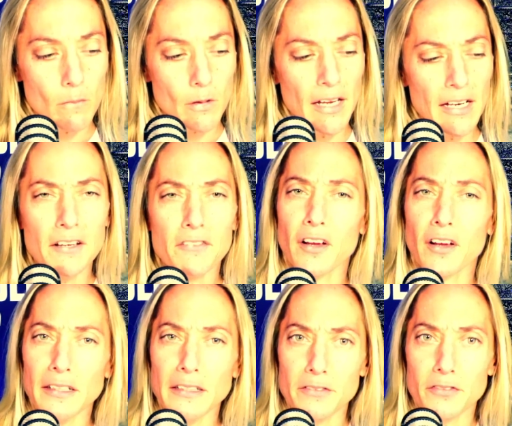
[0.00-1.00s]
And I
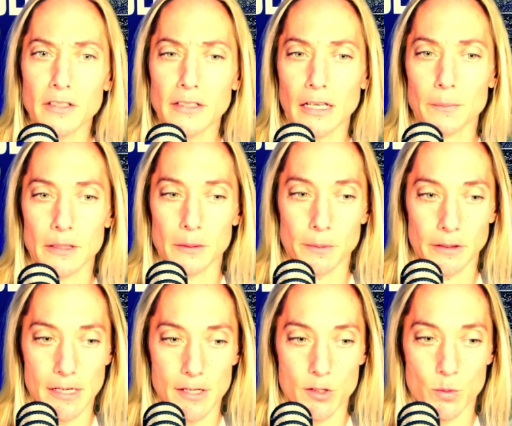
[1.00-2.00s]
finally feel like I'm in a
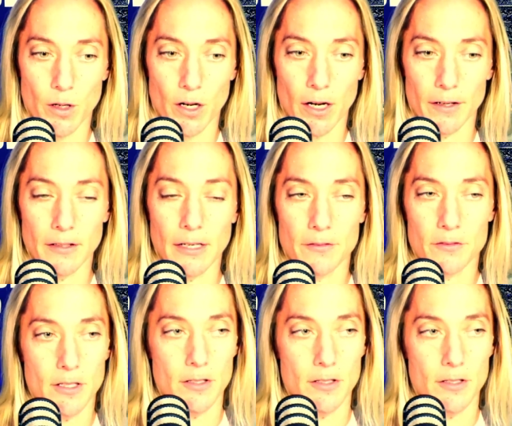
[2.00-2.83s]
place where I think I've said